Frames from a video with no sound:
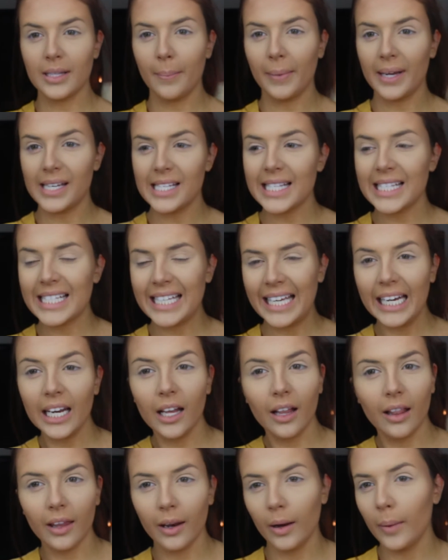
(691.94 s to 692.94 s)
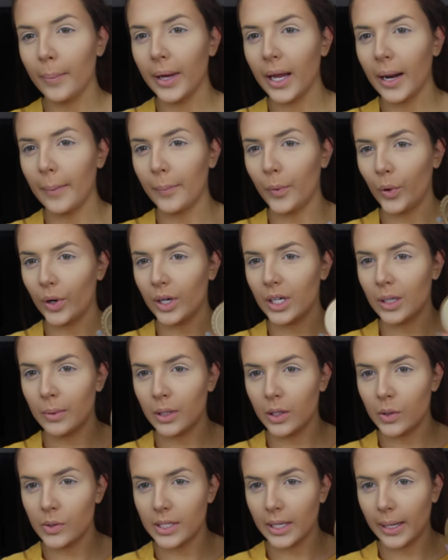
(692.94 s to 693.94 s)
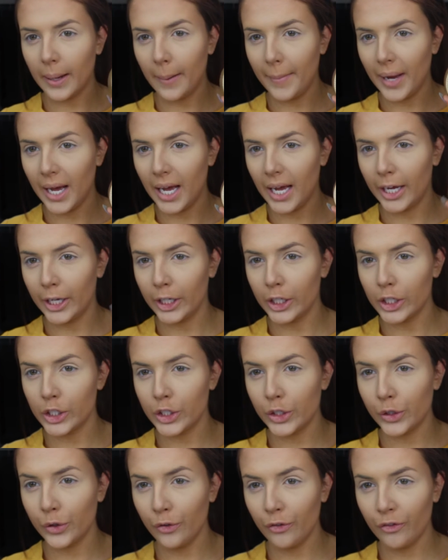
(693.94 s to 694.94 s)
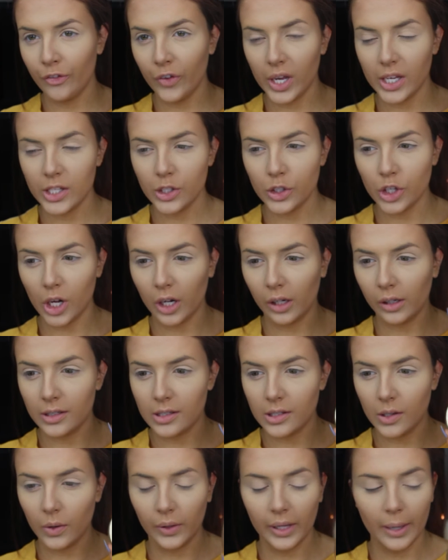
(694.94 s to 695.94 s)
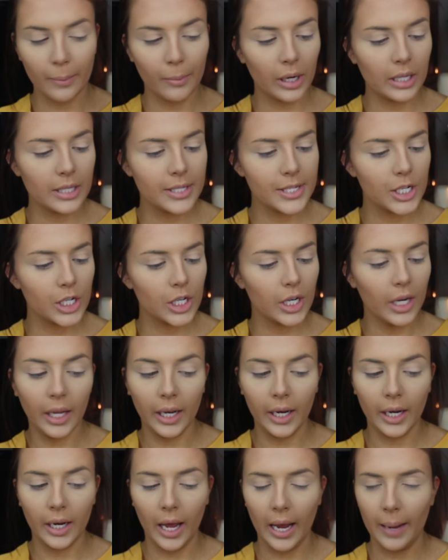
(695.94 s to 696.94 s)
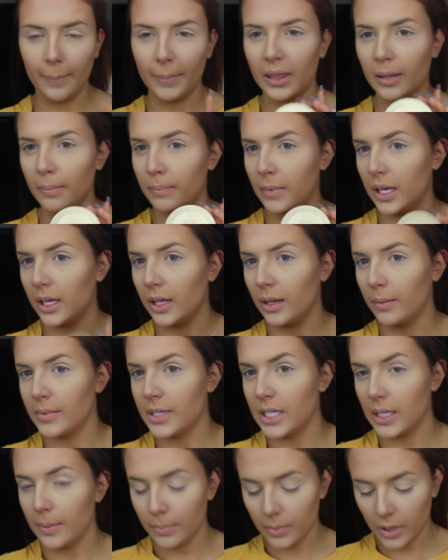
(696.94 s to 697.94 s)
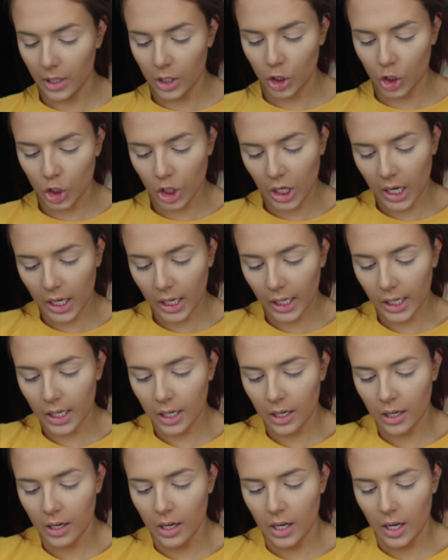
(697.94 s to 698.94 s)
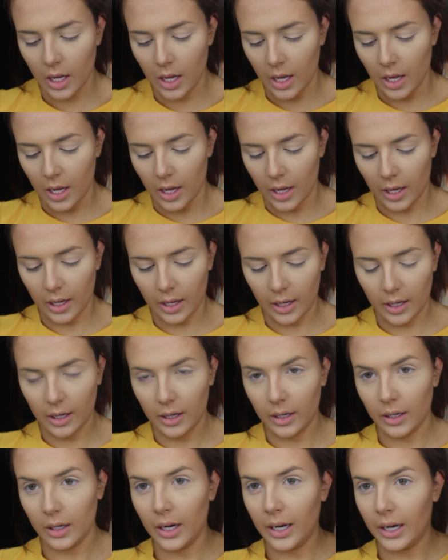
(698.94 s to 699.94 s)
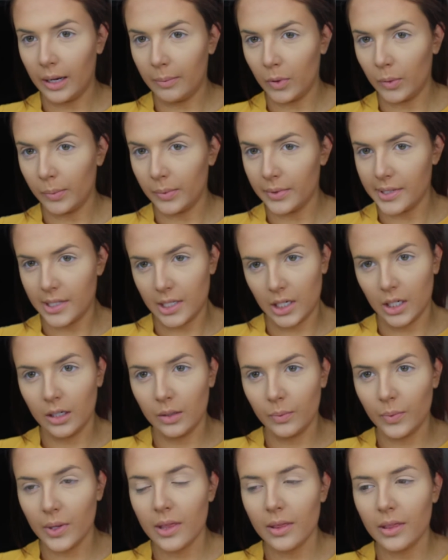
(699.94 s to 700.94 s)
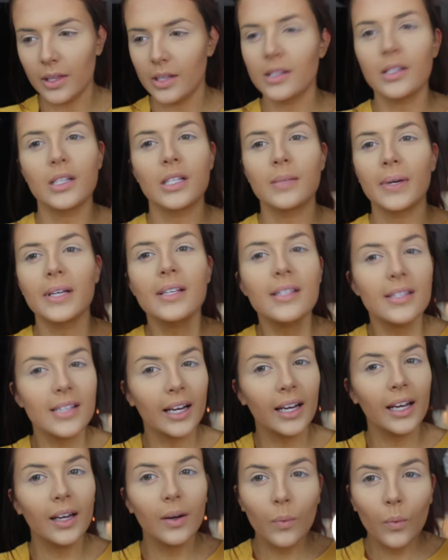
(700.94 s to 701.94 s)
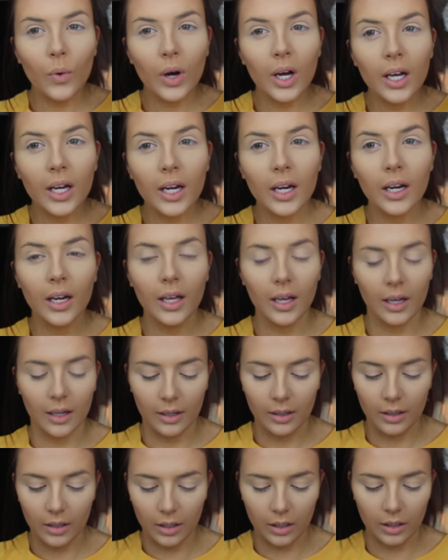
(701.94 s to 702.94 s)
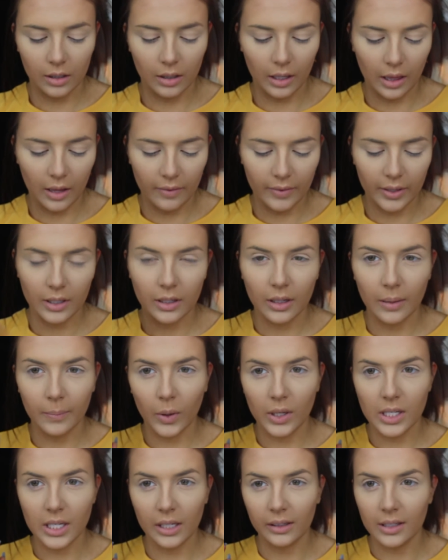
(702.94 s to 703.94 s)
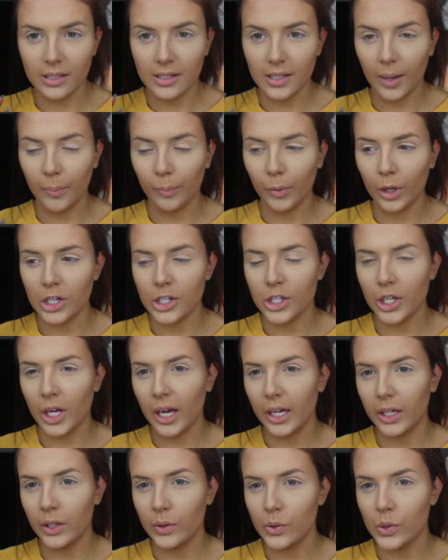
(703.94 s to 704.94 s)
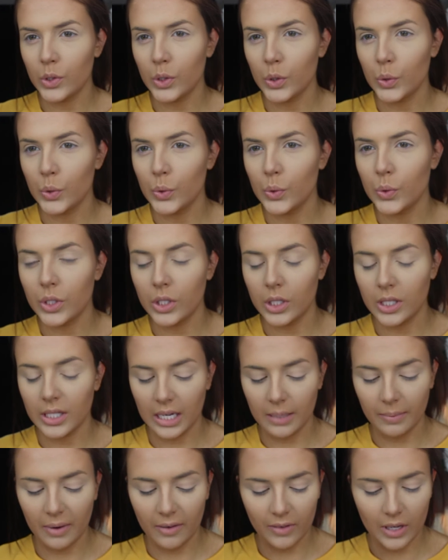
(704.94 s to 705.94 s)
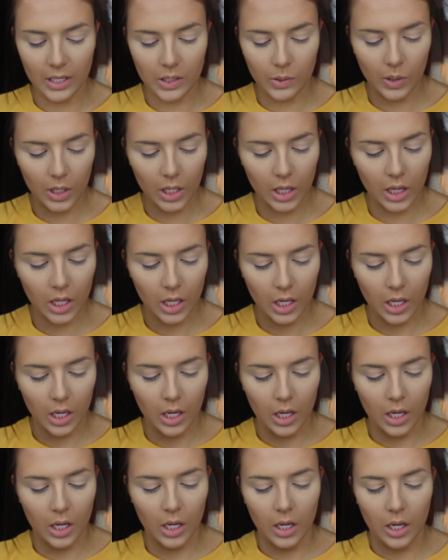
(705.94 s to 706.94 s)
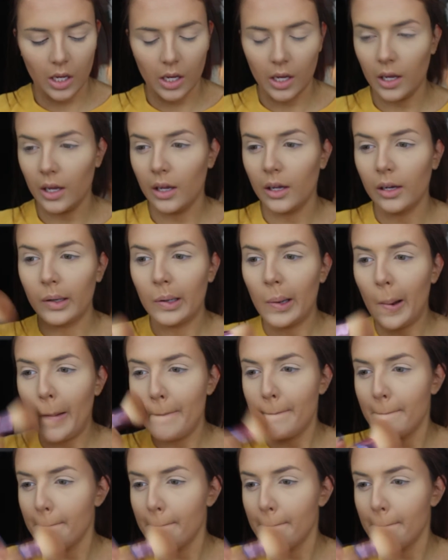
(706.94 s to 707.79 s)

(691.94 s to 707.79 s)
up my skin a little bit, I'm going to be using my Too Faced Chocolate Soleil bronzer, and I'm in the medium deep shade. And I'm almost done with this. Is my second one. Oh, I love it. I'm going to take the same brush that I used to set my face with and